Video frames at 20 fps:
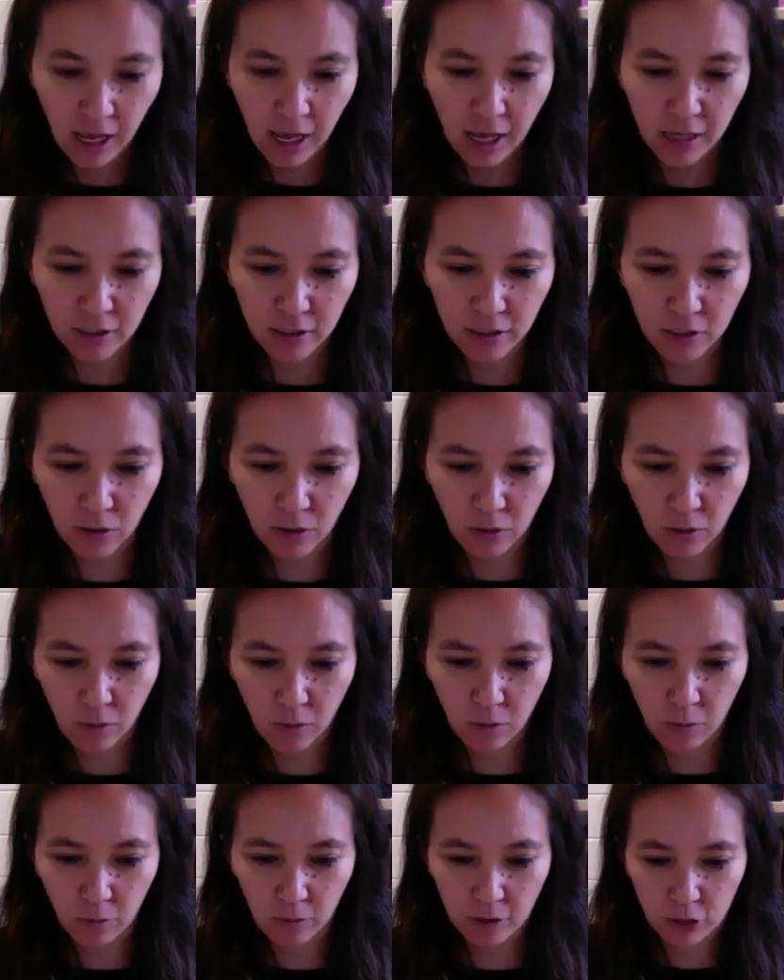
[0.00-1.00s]
And
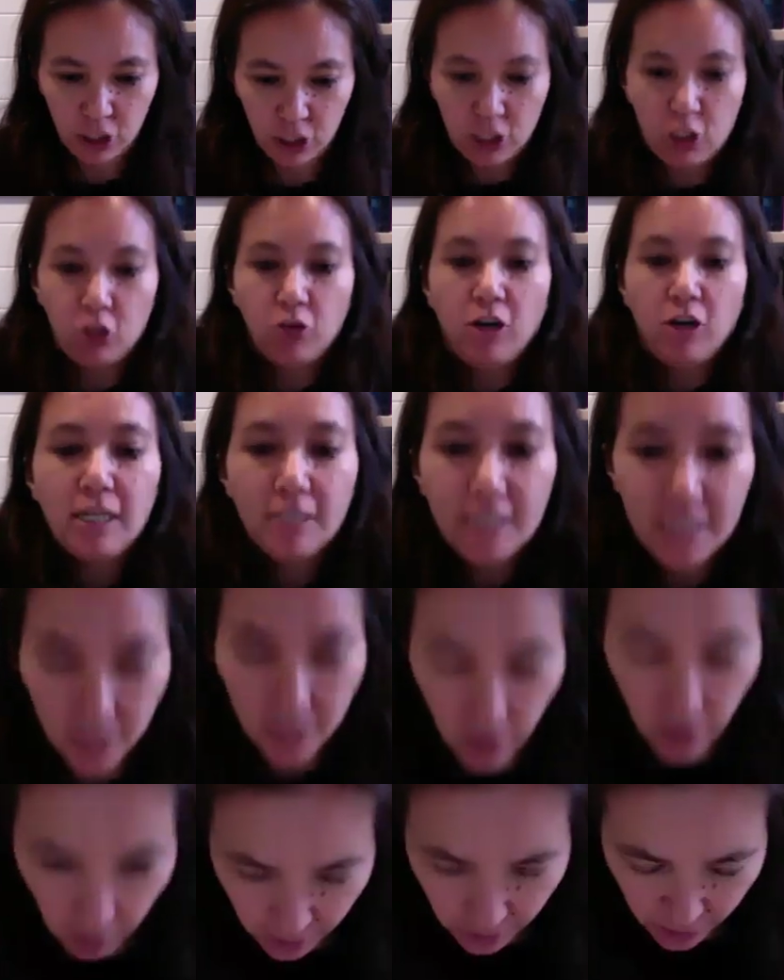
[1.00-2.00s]
so we're just trying to get
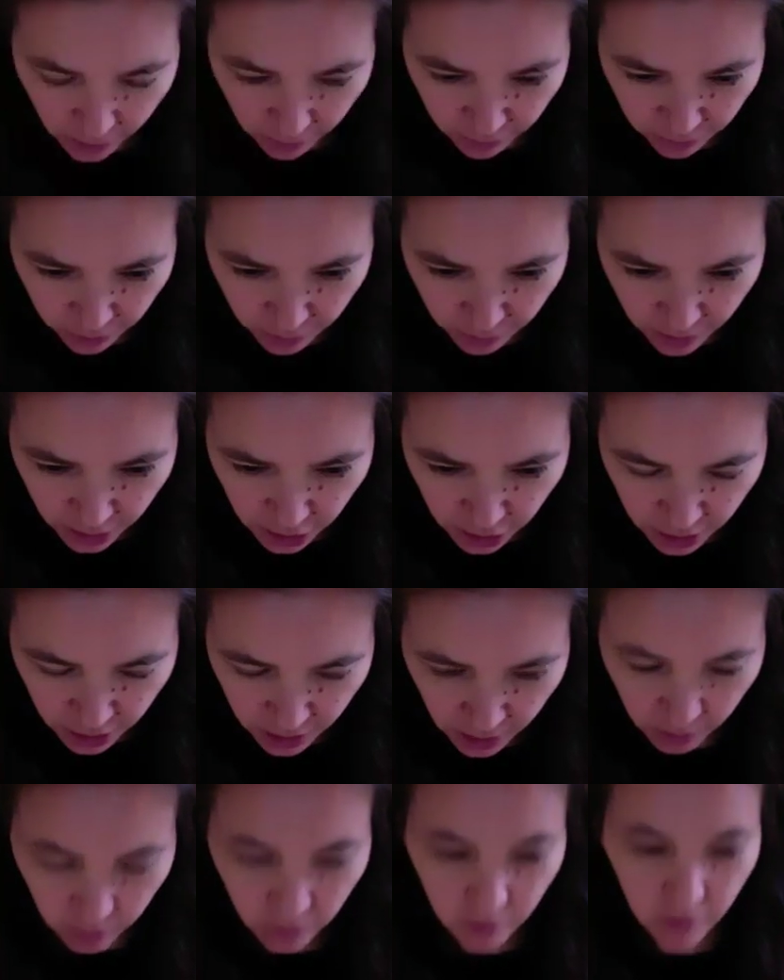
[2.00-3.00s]
all that information
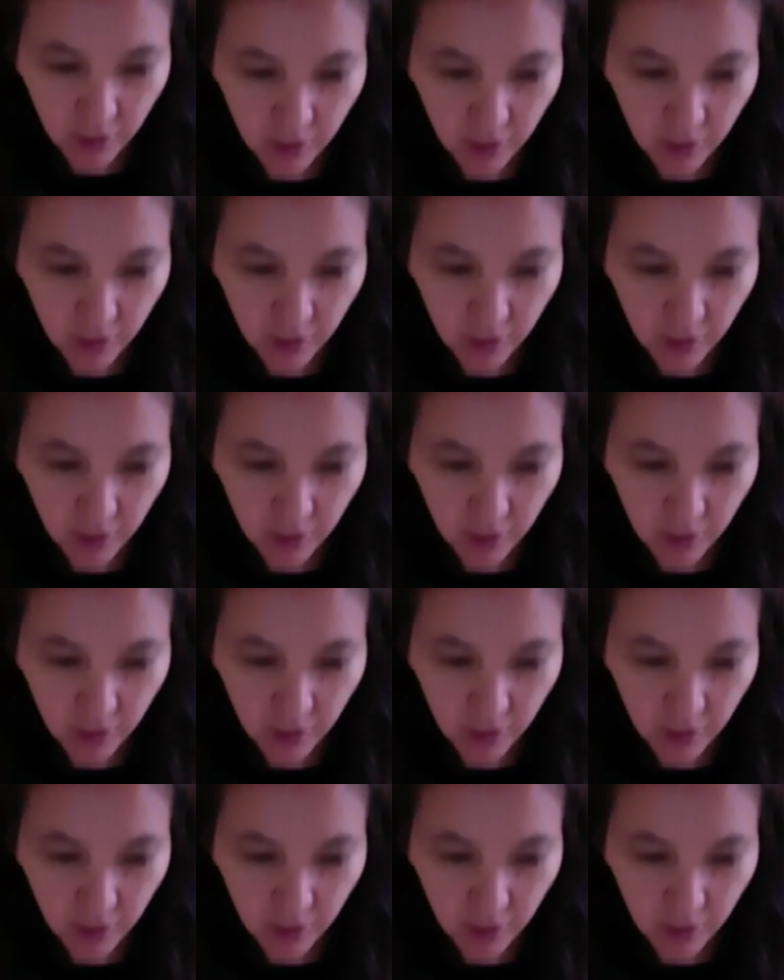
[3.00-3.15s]
out.